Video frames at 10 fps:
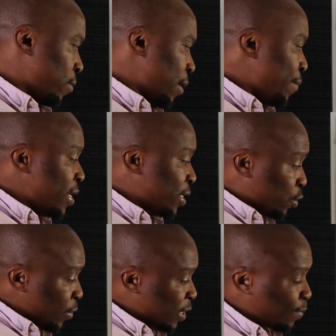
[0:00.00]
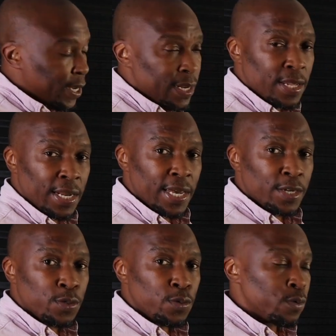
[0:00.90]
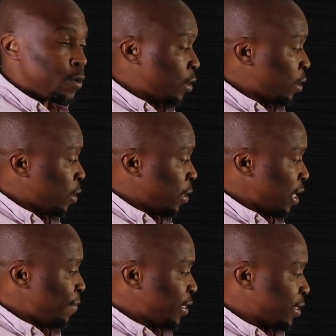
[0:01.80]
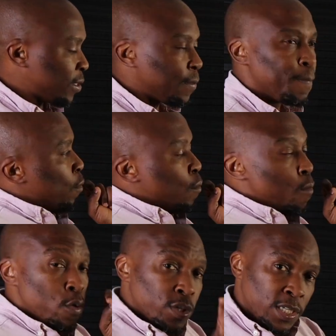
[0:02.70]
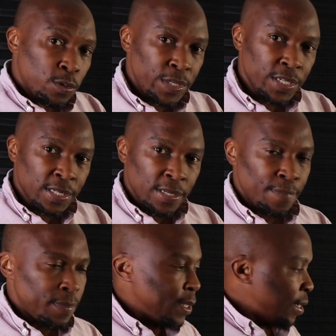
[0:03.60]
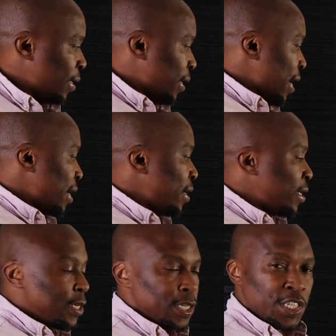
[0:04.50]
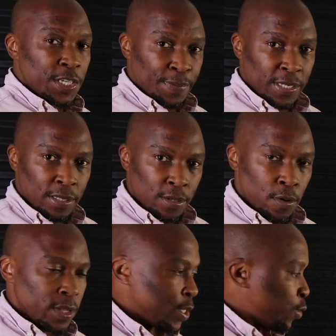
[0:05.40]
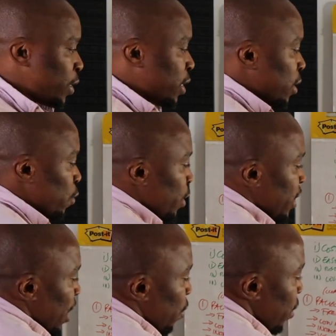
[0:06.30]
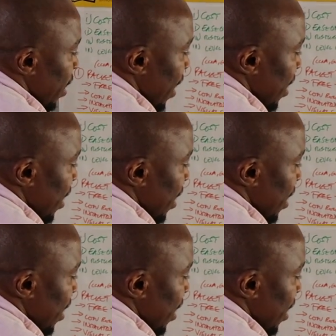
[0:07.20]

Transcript: a minute to explain the layer 2 images. Most switches run chips on the switch which are known